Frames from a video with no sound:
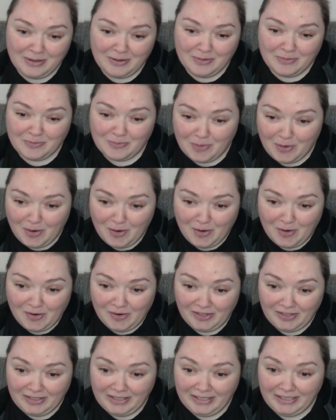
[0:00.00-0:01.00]

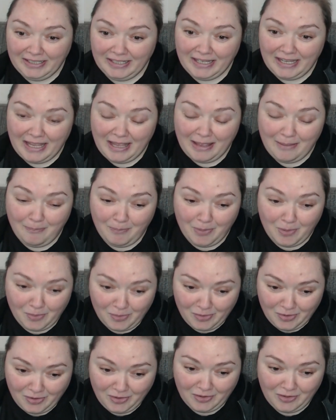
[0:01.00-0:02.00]
war and
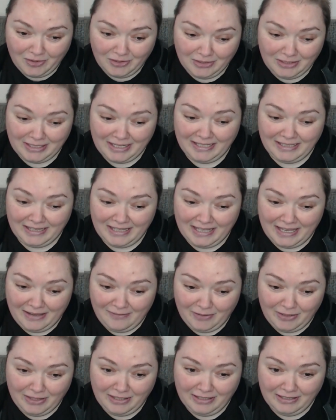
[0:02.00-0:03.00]
Morgoth and
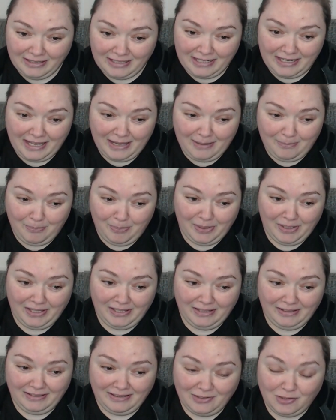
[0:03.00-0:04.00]
everything that
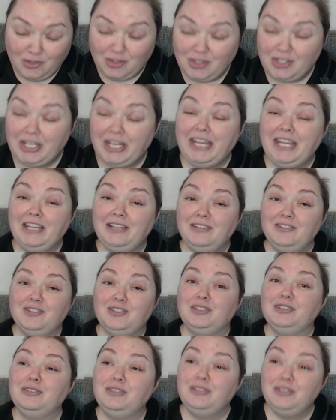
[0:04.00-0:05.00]
happened
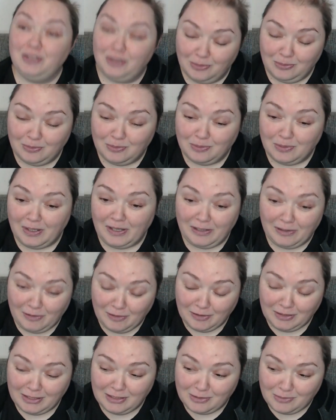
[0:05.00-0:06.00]
changed you a
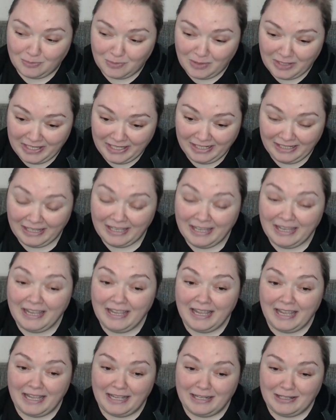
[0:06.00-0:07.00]
lot as well,
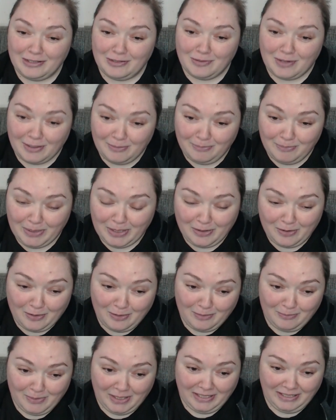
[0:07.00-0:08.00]
and you are
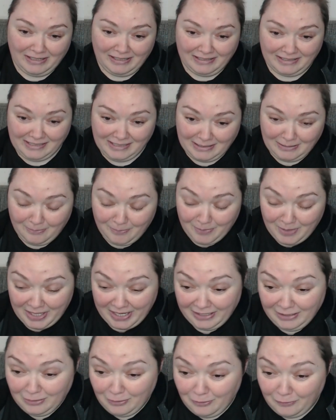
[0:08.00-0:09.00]
becoming some
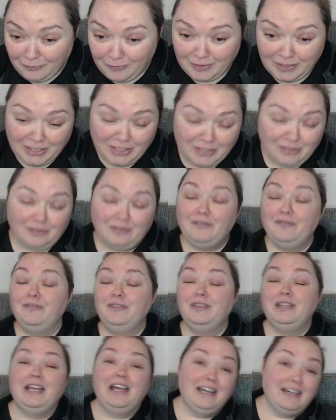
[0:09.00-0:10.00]
kind of creature
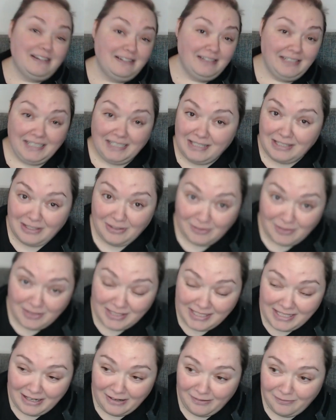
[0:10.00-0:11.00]
of darkness
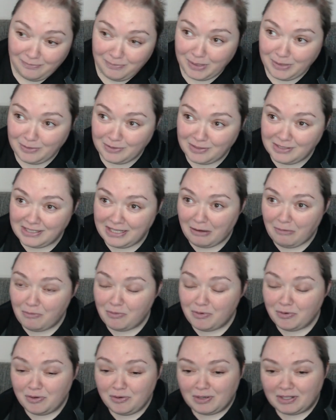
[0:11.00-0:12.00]
yourself, because now
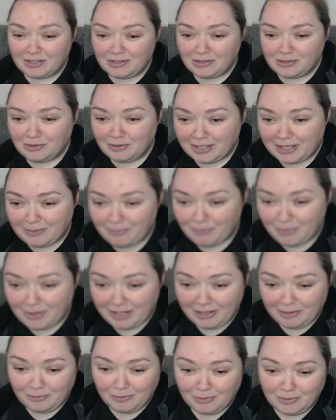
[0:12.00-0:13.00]
you are talking
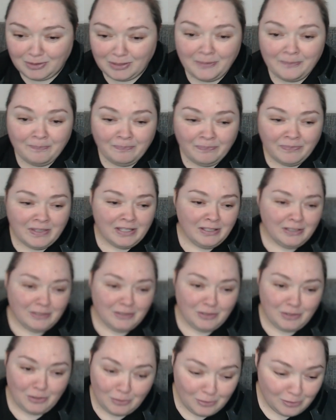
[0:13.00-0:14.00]
about
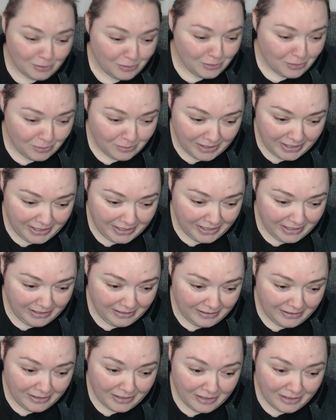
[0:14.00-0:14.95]
torturing